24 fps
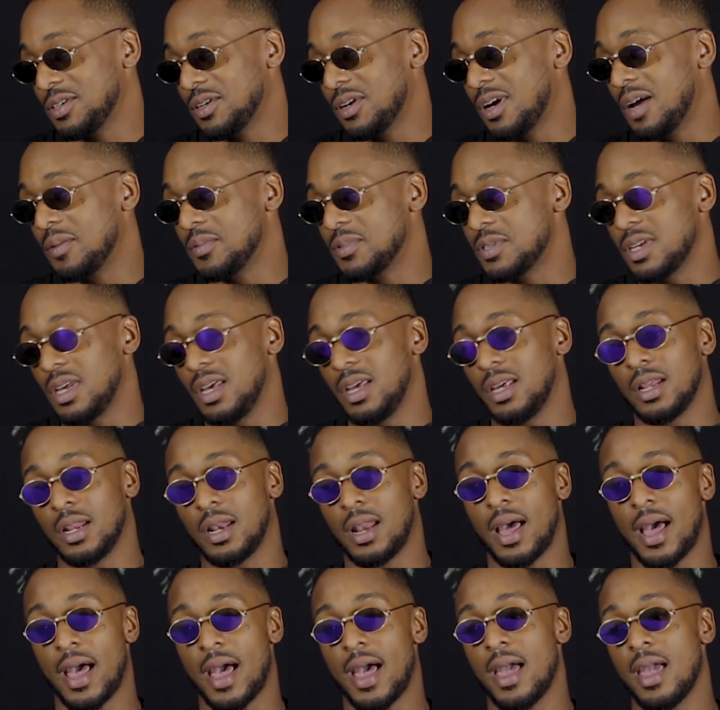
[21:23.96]
Do you know what I'm saying? And
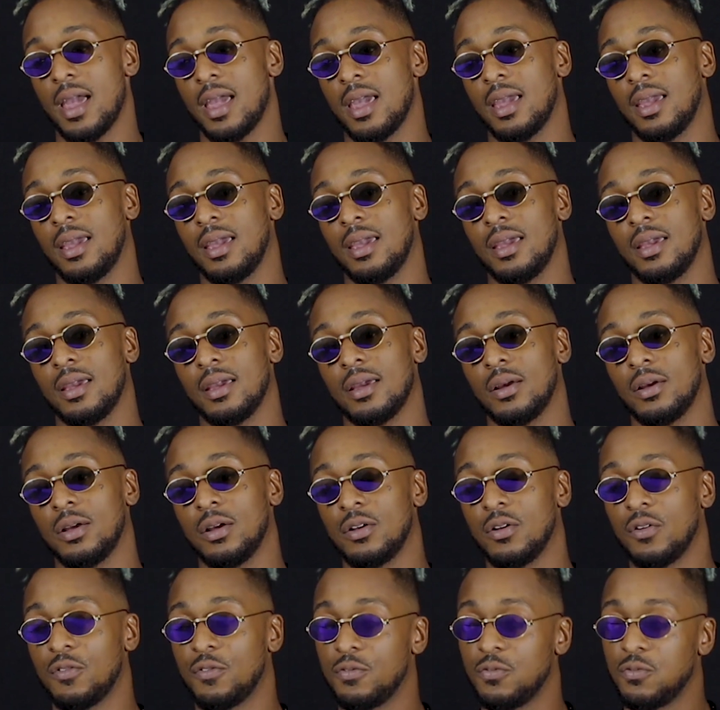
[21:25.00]
I
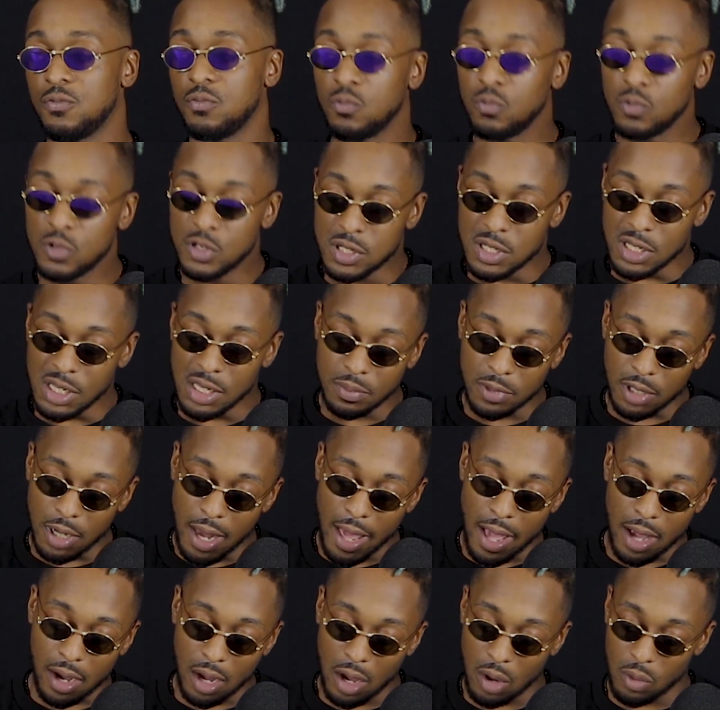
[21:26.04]
seemed
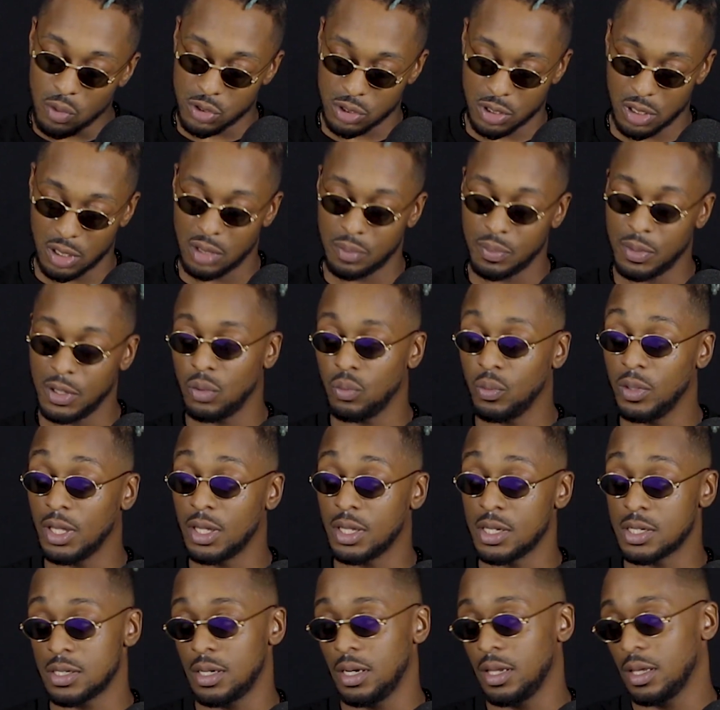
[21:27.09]
like I was gonna be the
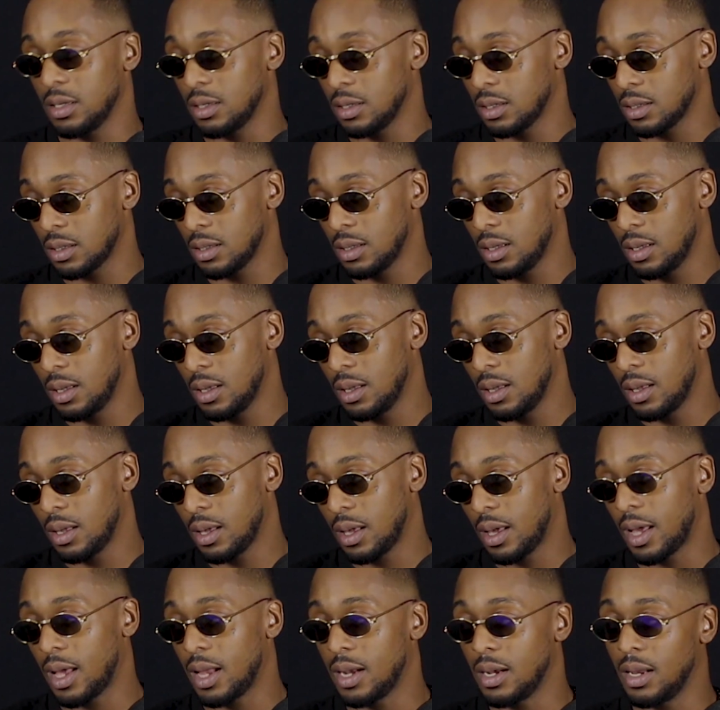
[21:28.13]
weakest link,
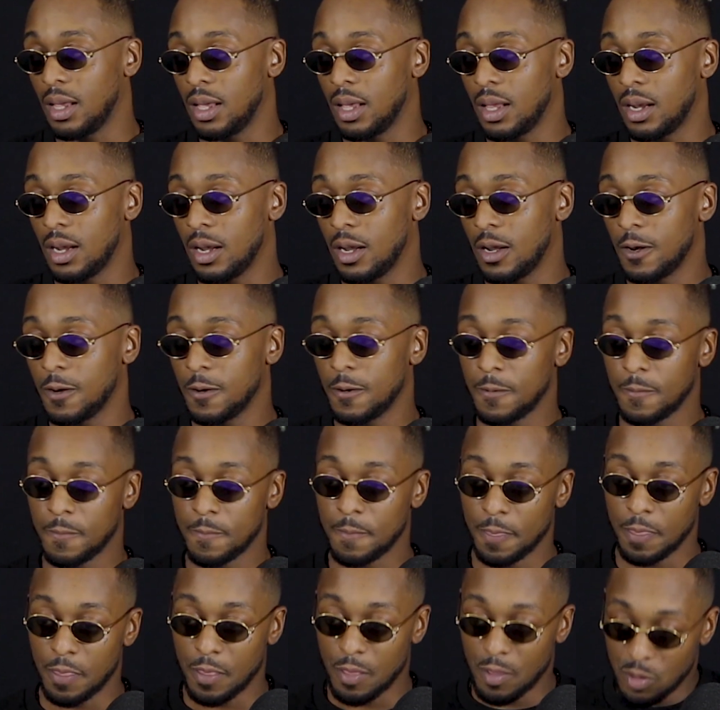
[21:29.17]
and then
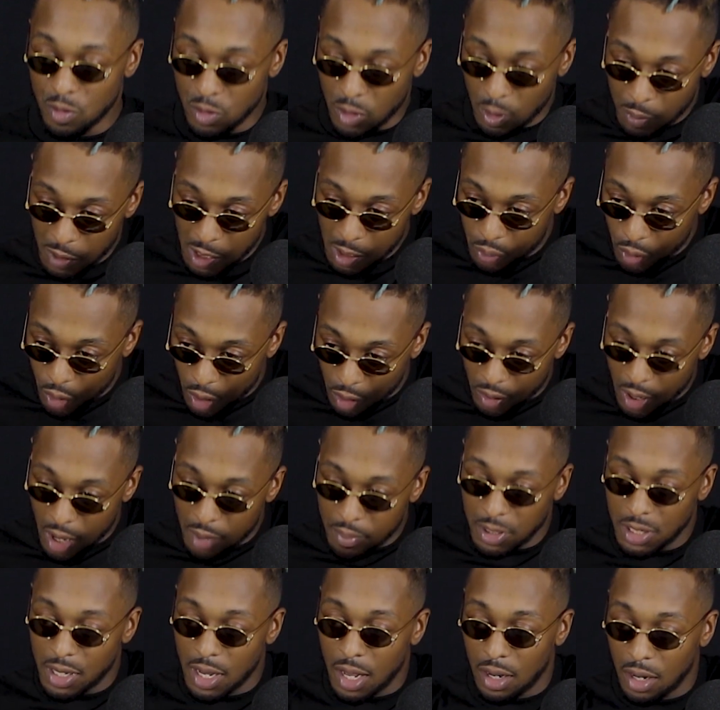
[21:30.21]
the people around
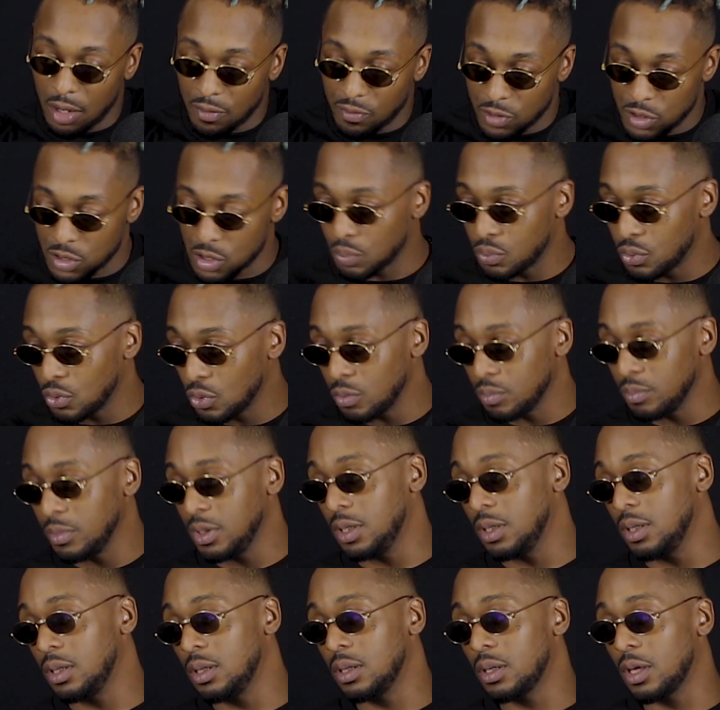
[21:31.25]
me that love and support
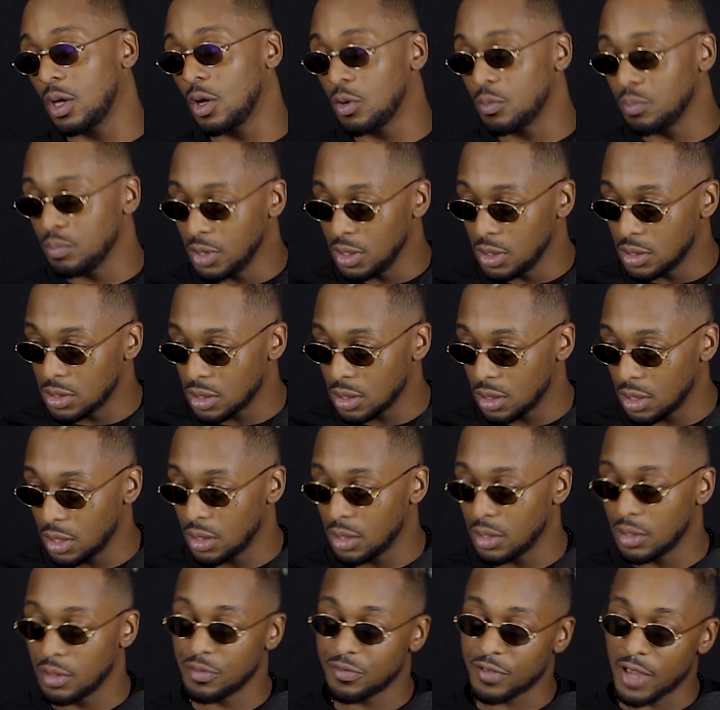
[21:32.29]
me helped me
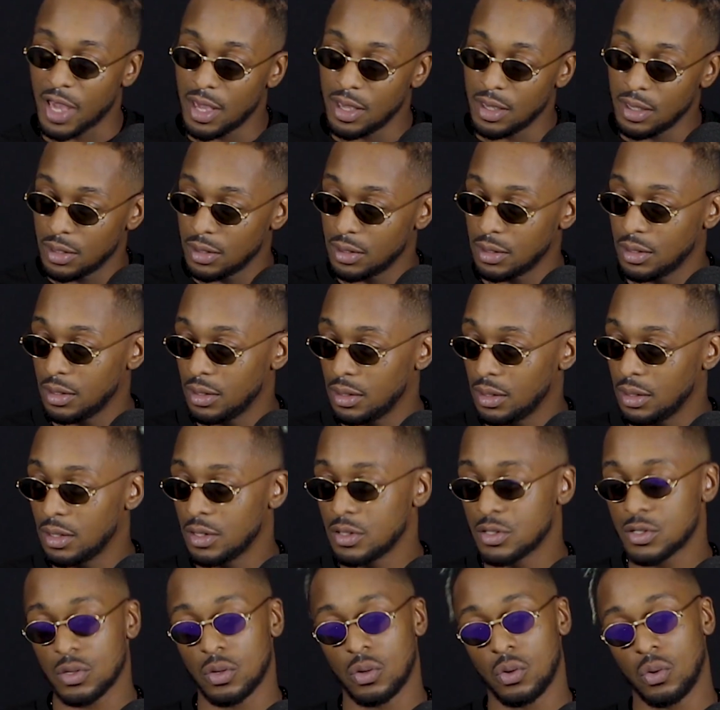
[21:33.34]
to fight it.
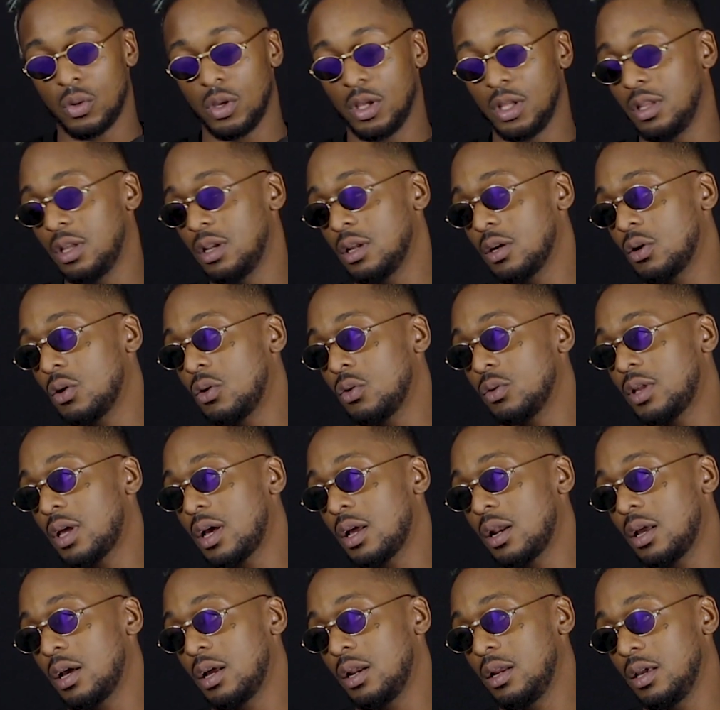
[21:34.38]
So it didn't go
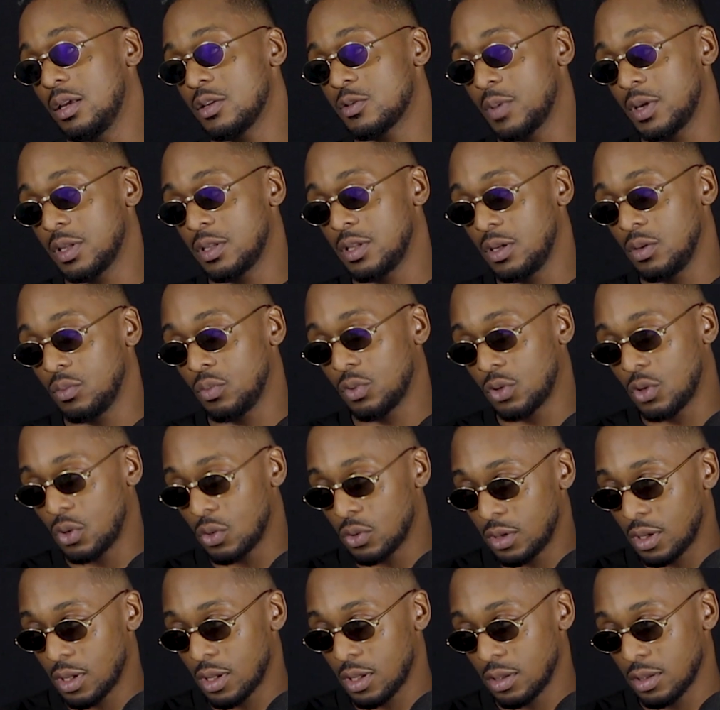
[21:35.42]
down how they expected it would go
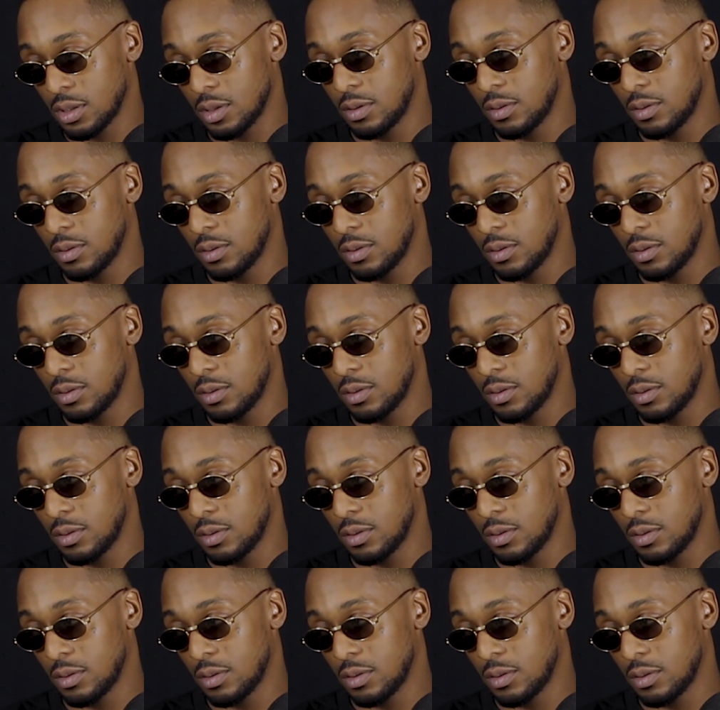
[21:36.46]
down.